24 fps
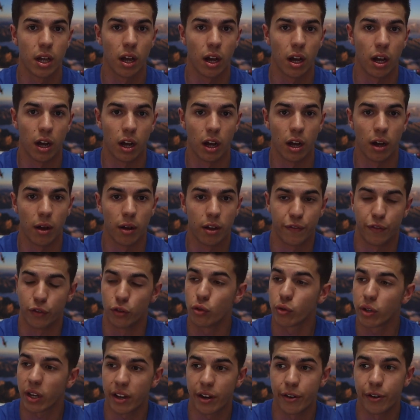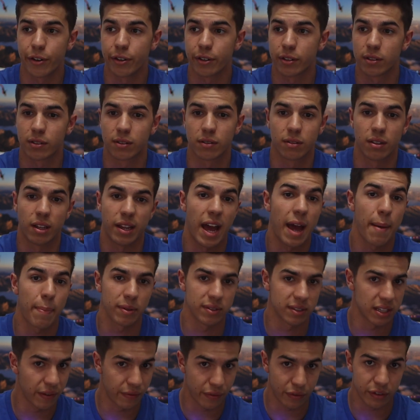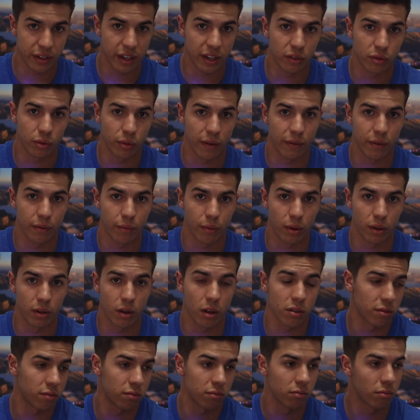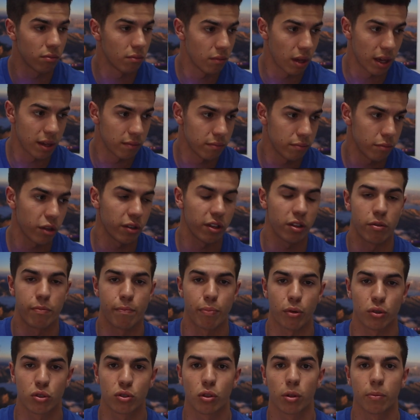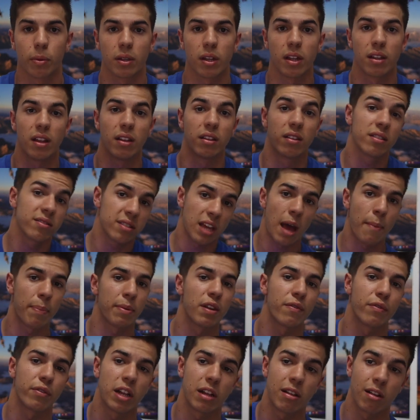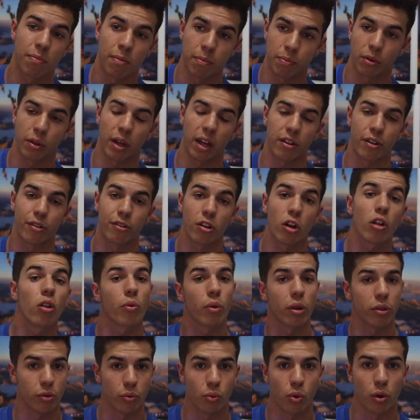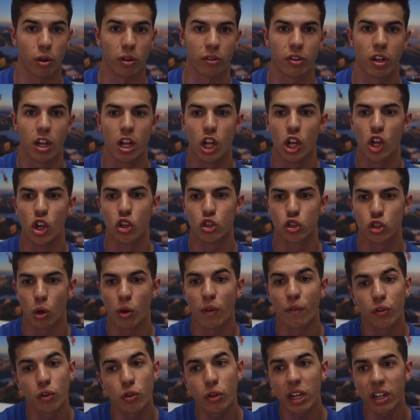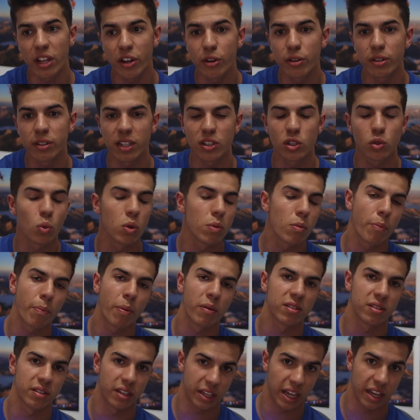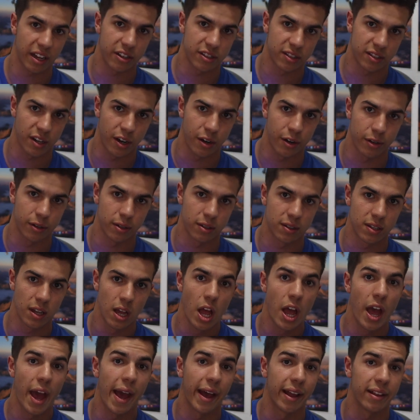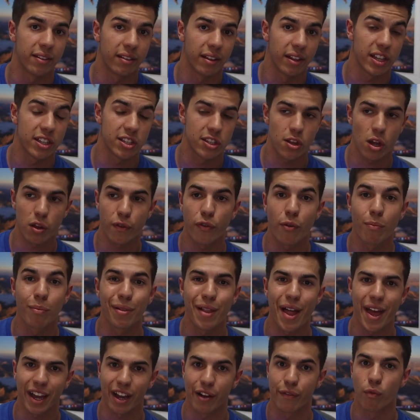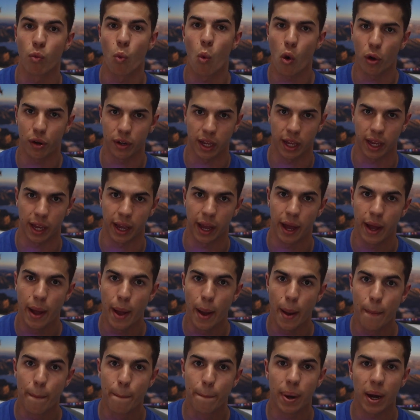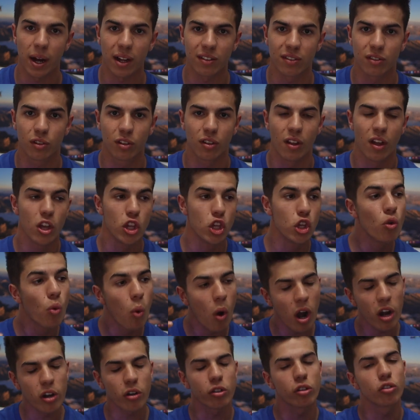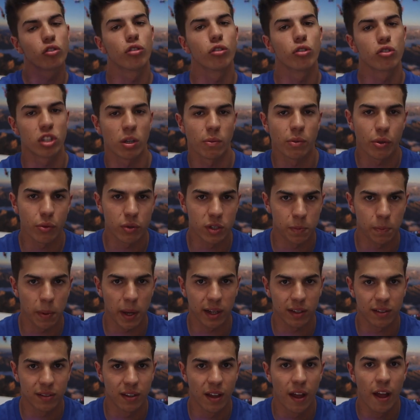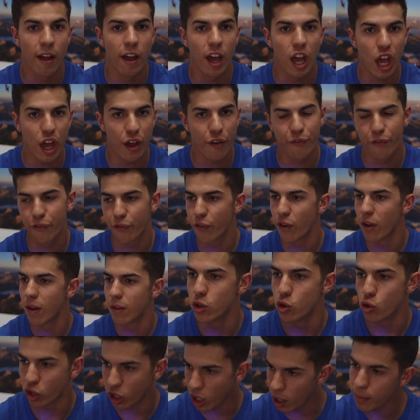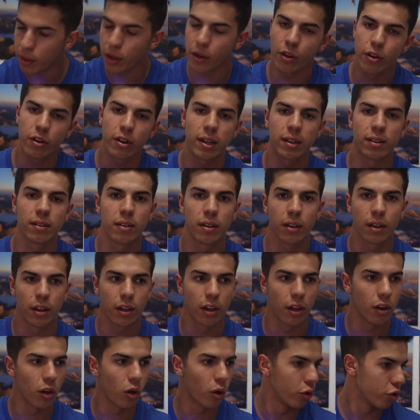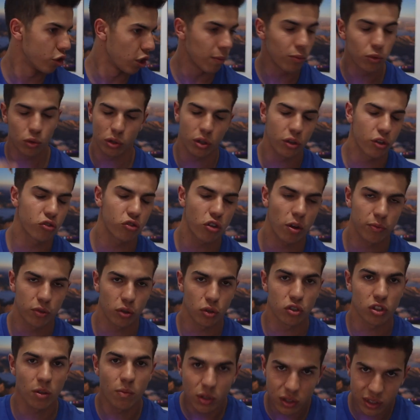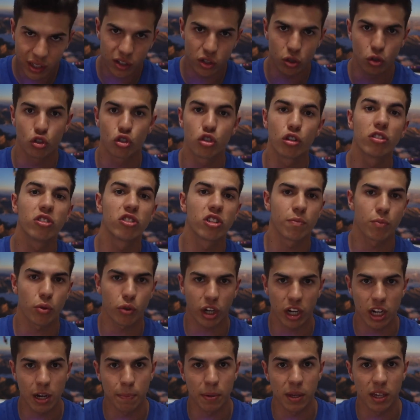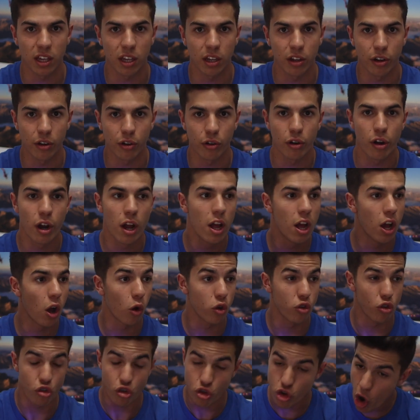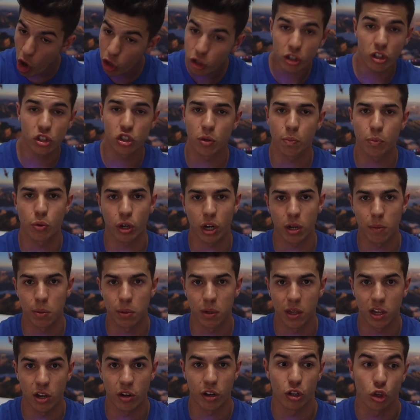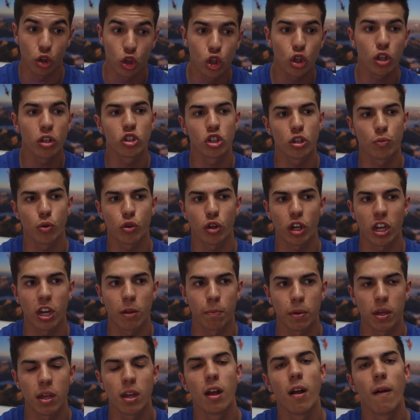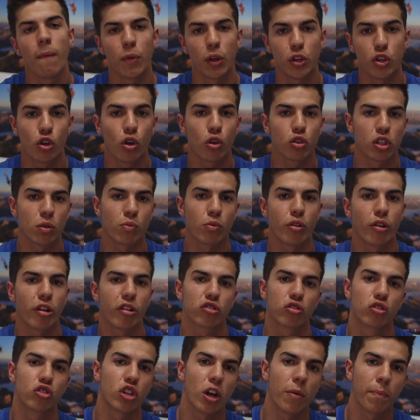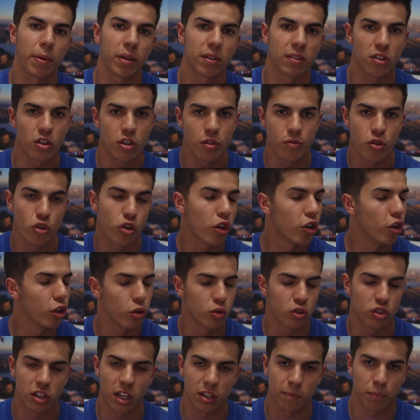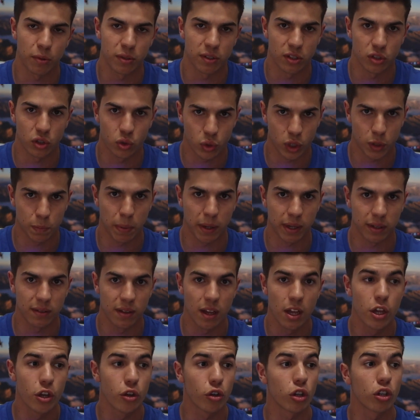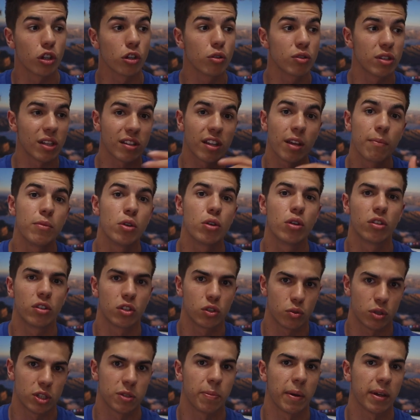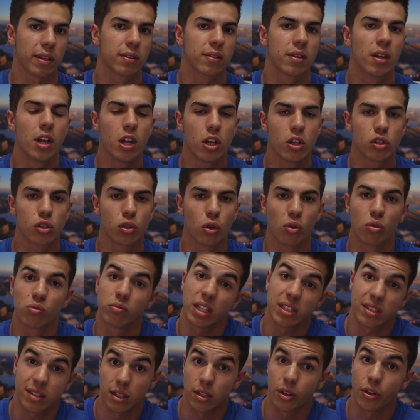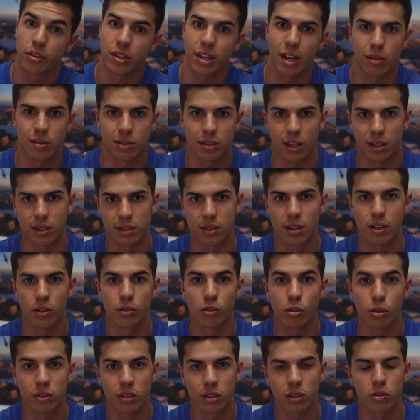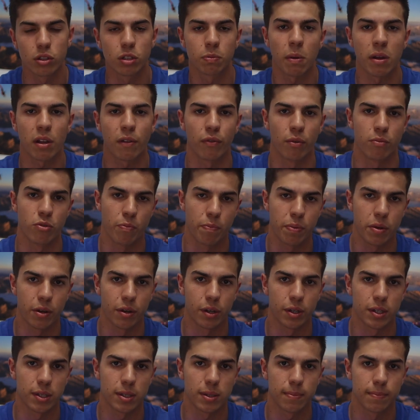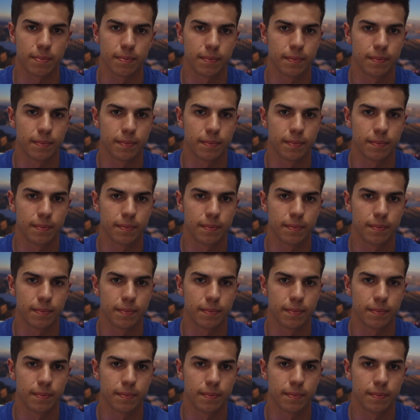If you do get hurt, it happens every day to everyone. Not here in Portugal, but it does happen every day that people get hurt all around the world. So if you do get hurt, that's one more person that gets hurt, and it's not from lack of warning. But you are going to lose some of the respect if you come here and or you come to another drop zone, someone tells you shouldn't jump your canopy here, or you're not going to jump your canopy here, and you shouldn't jump your canopy, and you go somewhere else to jump it, you're going to lose that person's respect. You're going to lose that community's respect. So that's another downside, losing the respect from your peers.